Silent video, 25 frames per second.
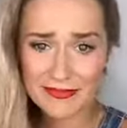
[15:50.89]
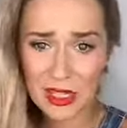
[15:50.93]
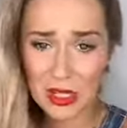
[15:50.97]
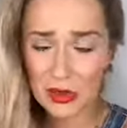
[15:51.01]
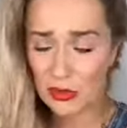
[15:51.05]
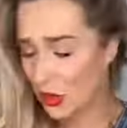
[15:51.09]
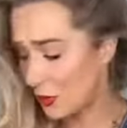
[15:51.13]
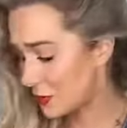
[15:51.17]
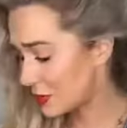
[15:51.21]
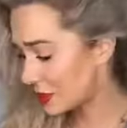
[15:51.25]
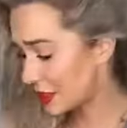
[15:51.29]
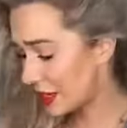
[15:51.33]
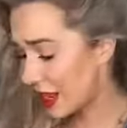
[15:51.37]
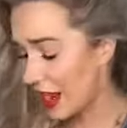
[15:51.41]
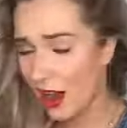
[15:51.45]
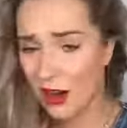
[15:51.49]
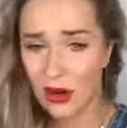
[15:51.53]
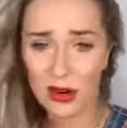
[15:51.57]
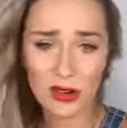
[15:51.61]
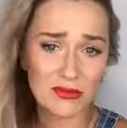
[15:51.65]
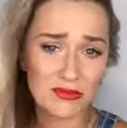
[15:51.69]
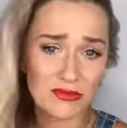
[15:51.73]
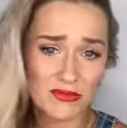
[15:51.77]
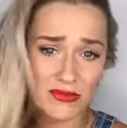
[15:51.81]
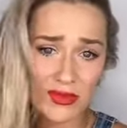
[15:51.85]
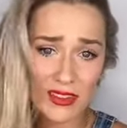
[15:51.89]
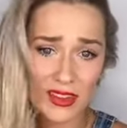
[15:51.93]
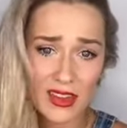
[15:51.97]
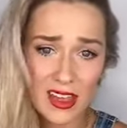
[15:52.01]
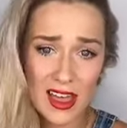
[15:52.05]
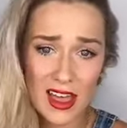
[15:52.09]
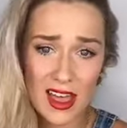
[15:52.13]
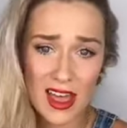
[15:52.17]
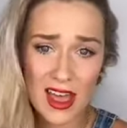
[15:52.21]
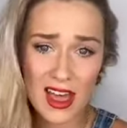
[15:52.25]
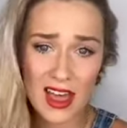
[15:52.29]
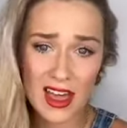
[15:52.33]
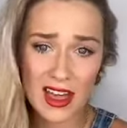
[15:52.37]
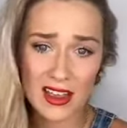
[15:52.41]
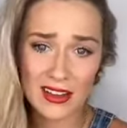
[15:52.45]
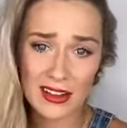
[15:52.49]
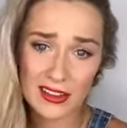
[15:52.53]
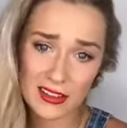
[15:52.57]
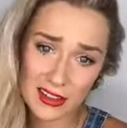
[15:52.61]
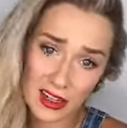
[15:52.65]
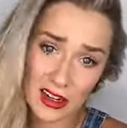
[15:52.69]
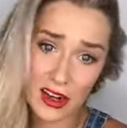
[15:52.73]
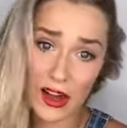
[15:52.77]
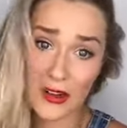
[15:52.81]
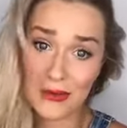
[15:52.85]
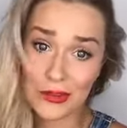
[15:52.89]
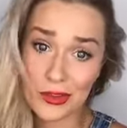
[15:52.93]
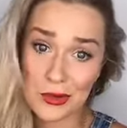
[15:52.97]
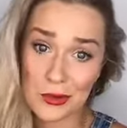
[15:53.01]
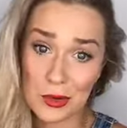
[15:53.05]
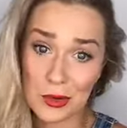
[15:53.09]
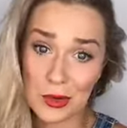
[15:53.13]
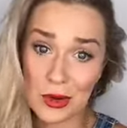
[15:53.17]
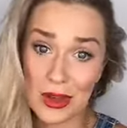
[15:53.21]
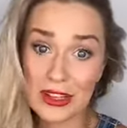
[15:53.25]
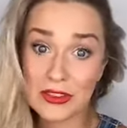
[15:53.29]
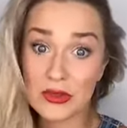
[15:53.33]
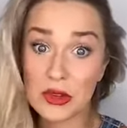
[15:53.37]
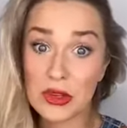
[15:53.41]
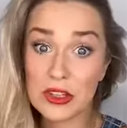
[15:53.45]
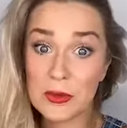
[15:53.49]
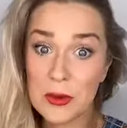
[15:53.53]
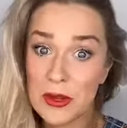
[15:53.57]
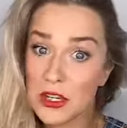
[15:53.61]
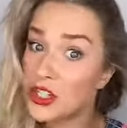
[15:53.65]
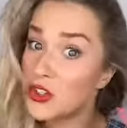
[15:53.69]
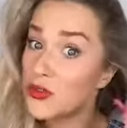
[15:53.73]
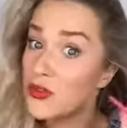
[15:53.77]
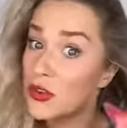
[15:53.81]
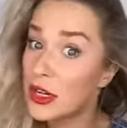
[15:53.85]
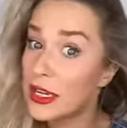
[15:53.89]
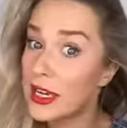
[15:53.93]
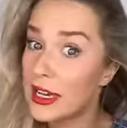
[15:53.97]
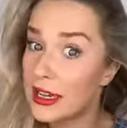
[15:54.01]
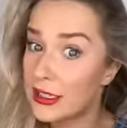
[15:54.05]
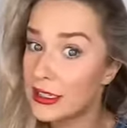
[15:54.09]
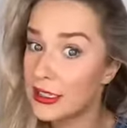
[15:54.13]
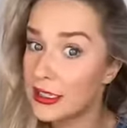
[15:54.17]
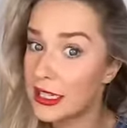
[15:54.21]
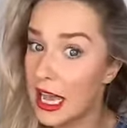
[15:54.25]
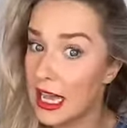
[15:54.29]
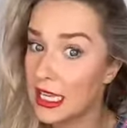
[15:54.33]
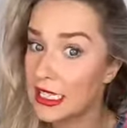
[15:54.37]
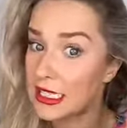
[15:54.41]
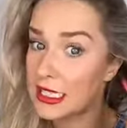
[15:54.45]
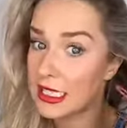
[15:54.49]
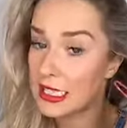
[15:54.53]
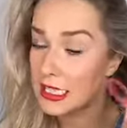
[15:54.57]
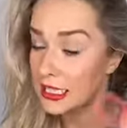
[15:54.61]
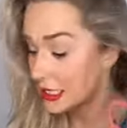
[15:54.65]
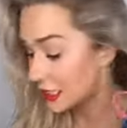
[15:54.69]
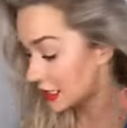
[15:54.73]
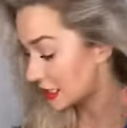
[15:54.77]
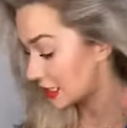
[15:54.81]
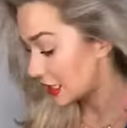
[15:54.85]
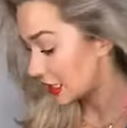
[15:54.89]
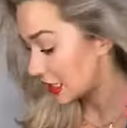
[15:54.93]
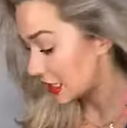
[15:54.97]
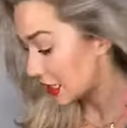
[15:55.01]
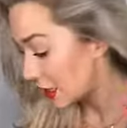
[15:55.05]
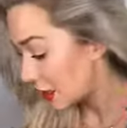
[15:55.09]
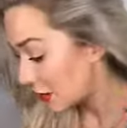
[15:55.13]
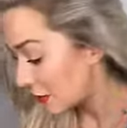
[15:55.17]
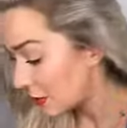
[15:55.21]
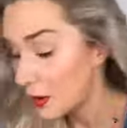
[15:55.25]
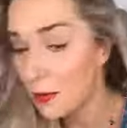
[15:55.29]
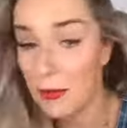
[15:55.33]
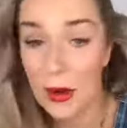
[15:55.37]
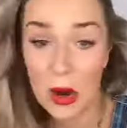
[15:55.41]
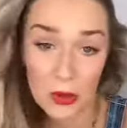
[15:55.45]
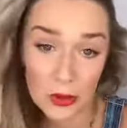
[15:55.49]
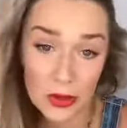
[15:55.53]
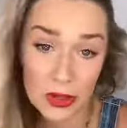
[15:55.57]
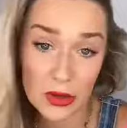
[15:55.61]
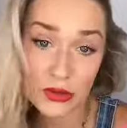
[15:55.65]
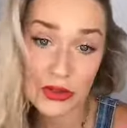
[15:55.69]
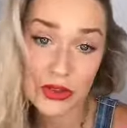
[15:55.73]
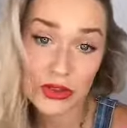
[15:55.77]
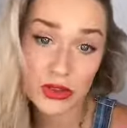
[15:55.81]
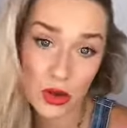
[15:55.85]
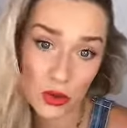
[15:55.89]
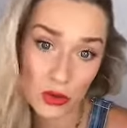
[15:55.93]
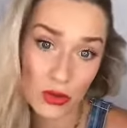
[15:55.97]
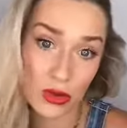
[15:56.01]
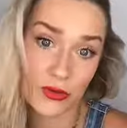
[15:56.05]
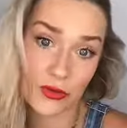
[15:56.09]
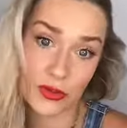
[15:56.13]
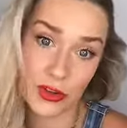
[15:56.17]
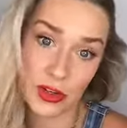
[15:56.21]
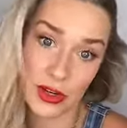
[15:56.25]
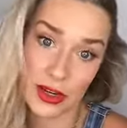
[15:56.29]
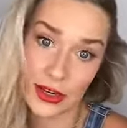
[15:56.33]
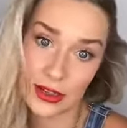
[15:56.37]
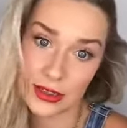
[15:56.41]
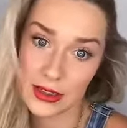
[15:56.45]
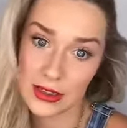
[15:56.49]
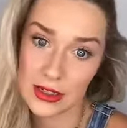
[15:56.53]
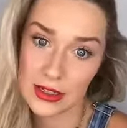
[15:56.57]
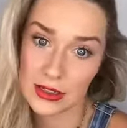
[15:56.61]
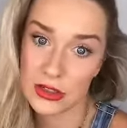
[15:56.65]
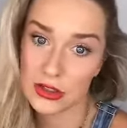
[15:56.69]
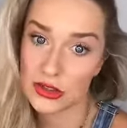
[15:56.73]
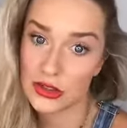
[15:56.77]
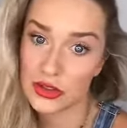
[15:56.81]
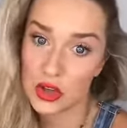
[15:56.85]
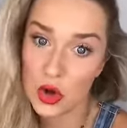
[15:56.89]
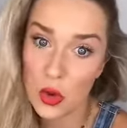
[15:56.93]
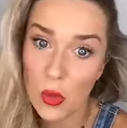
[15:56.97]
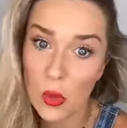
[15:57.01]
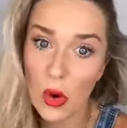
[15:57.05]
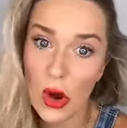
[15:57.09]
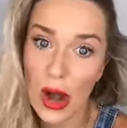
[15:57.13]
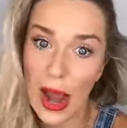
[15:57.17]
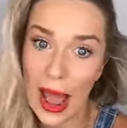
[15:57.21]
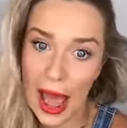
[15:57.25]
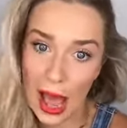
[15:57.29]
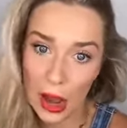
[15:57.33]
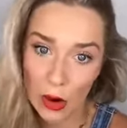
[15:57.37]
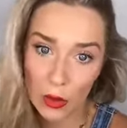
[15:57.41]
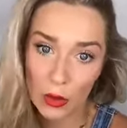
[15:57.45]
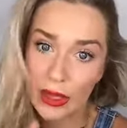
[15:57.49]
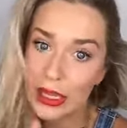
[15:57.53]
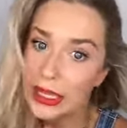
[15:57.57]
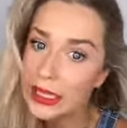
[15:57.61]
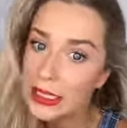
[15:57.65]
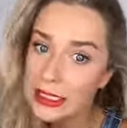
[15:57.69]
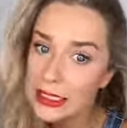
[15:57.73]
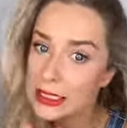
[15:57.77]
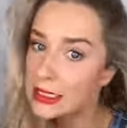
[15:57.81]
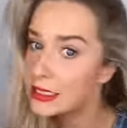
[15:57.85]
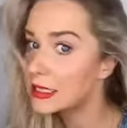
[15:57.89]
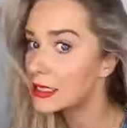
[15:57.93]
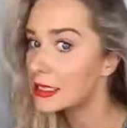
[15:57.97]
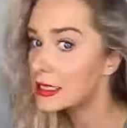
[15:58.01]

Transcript: It rips it out and it's uncomfortable, it, especially for kids, guys. This, the ponytail is so good for kids because there's no more owies.